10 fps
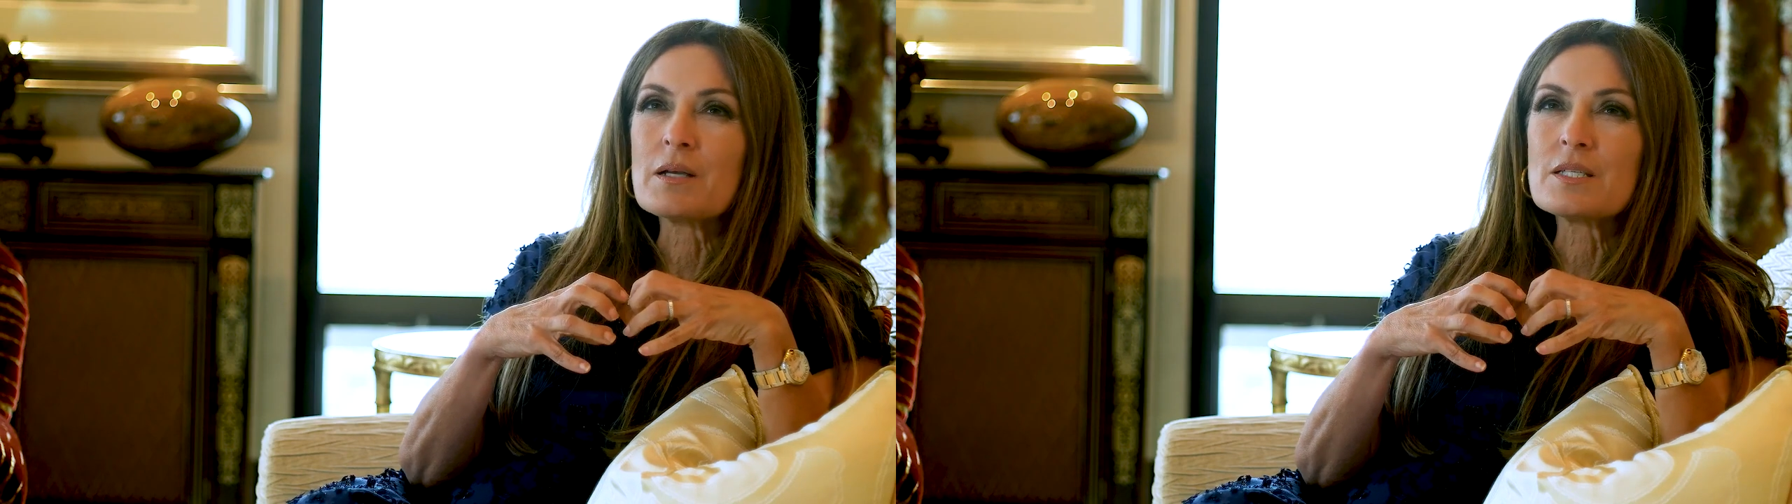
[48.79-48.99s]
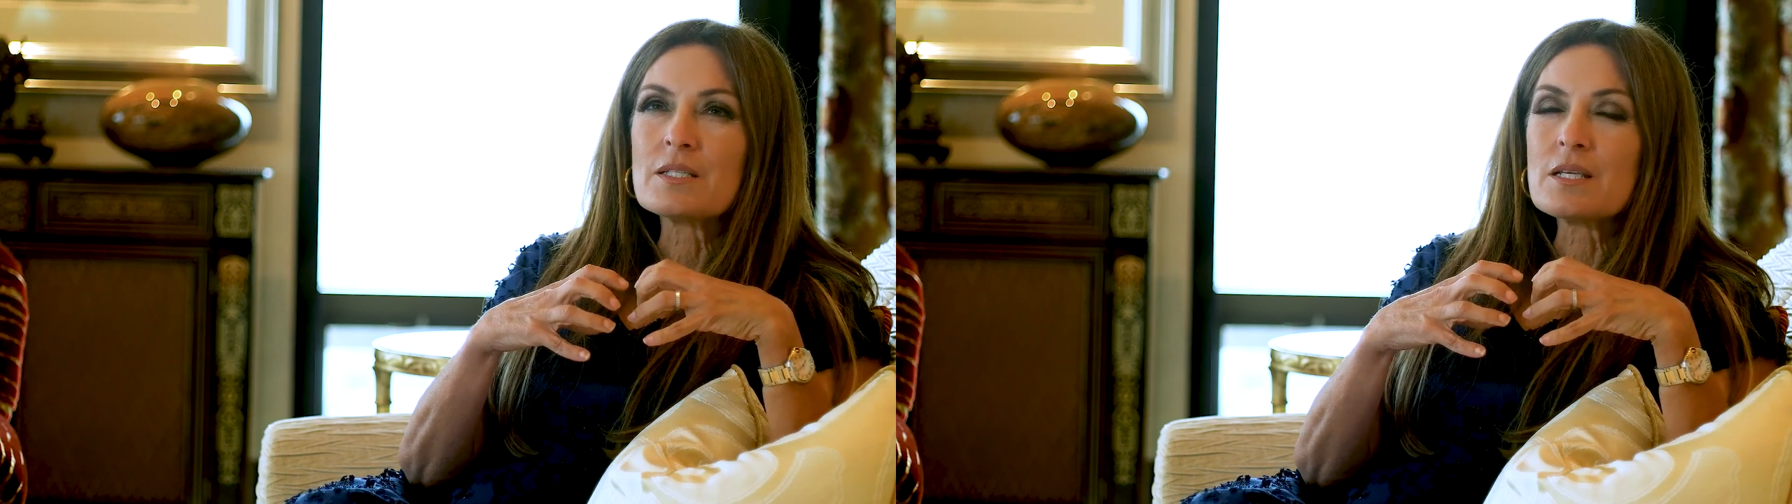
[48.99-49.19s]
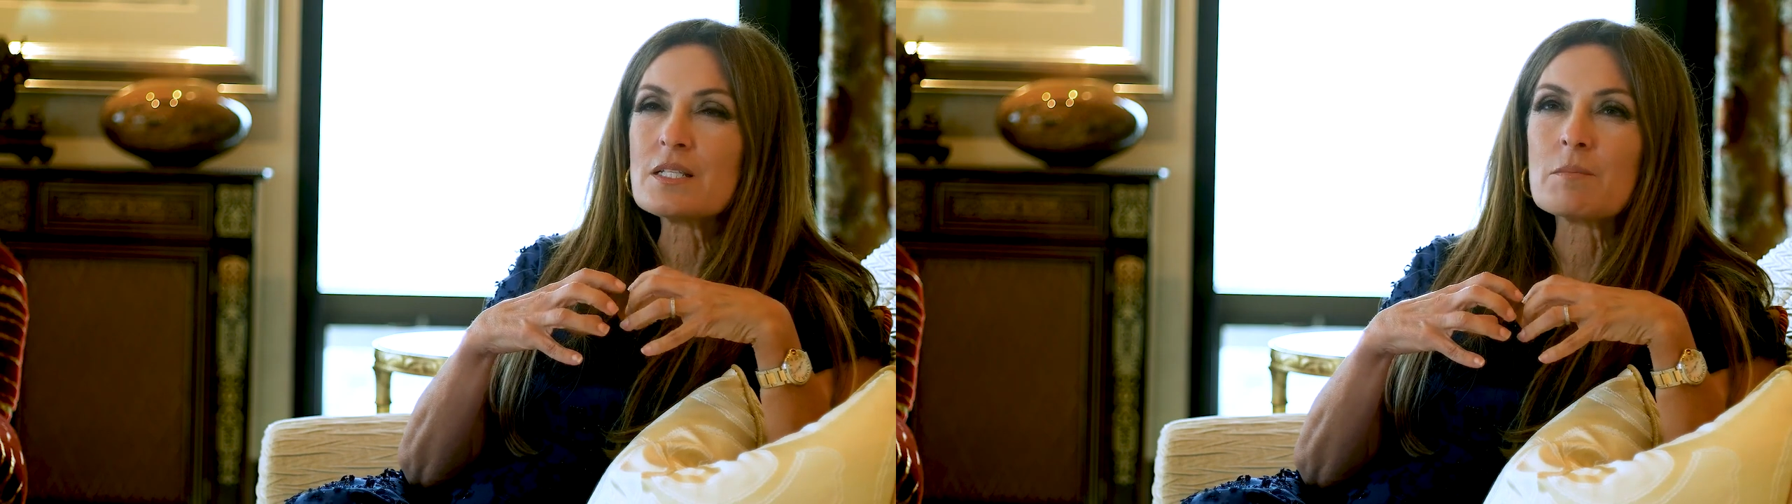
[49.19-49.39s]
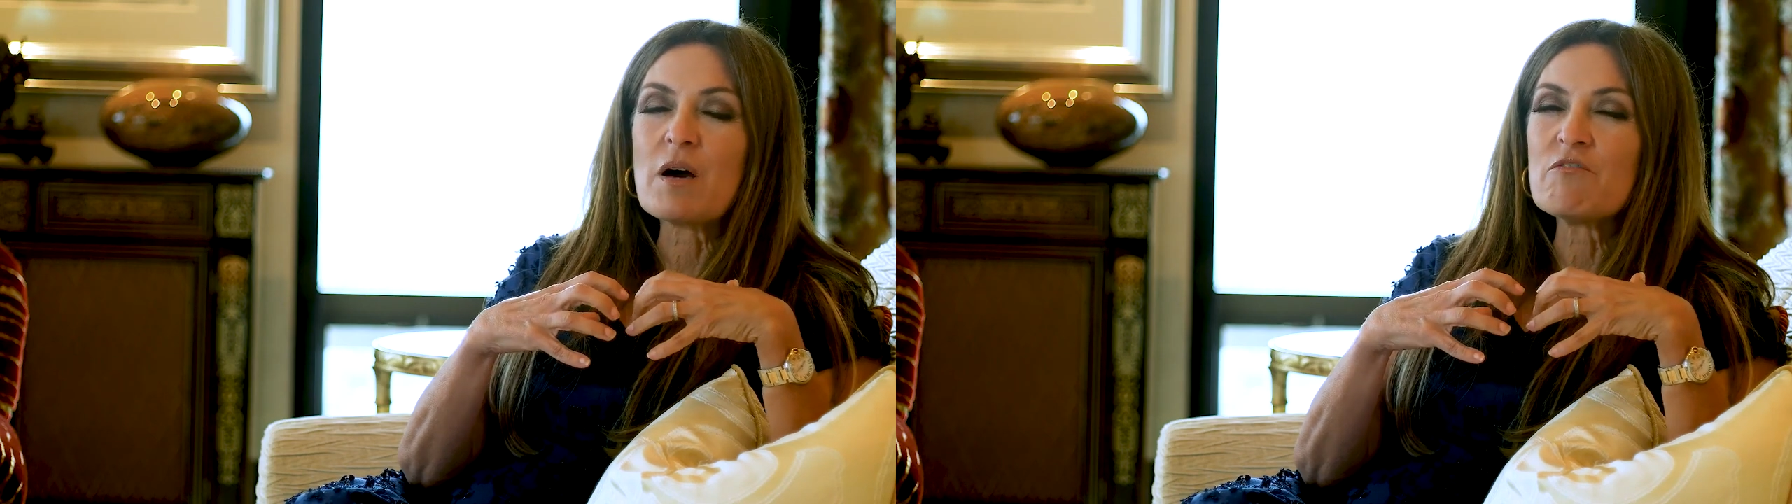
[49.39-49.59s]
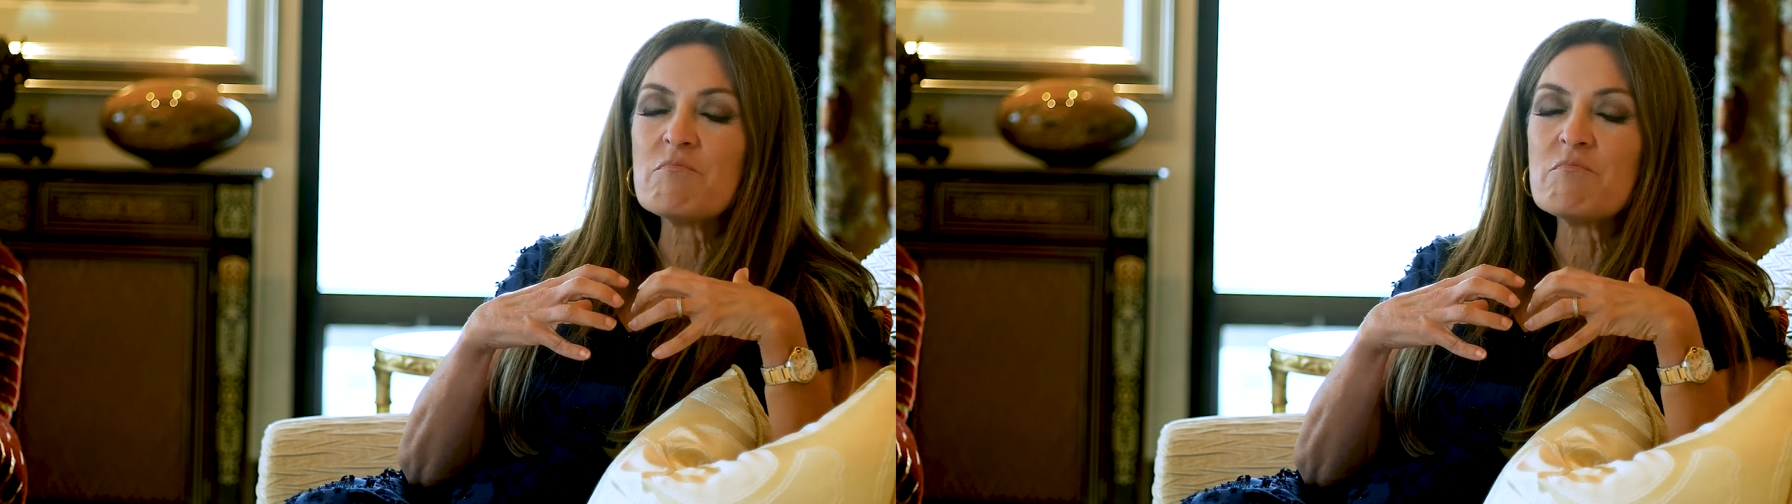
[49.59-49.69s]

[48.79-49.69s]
system